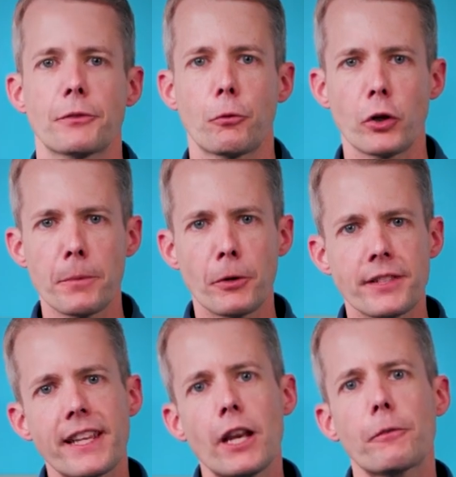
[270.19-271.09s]

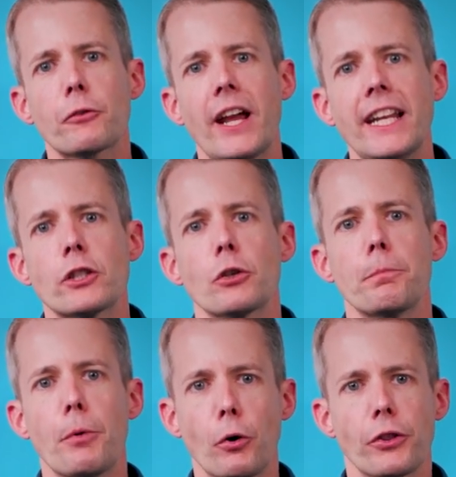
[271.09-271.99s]
40% of credit to
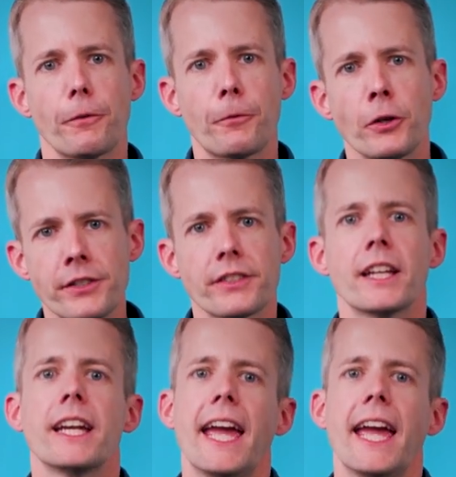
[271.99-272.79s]
both the first